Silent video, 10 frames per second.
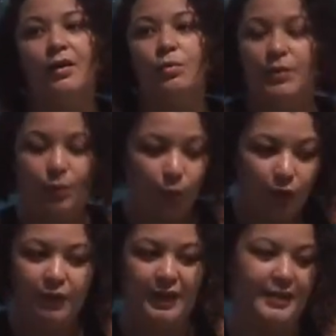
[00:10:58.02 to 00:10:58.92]
with
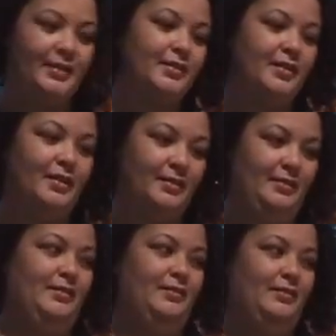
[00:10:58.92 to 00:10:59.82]
all of this.
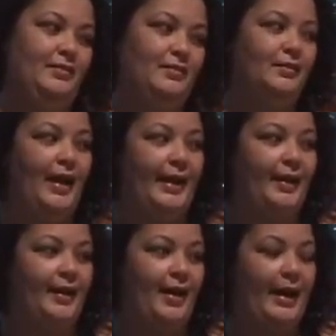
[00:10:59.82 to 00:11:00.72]

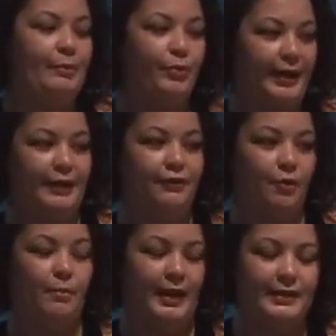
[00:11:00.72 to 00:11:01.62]
Like, I'm ready
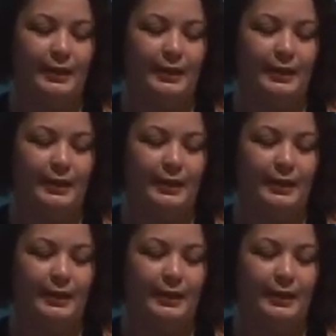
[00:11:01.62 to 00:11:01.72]
for my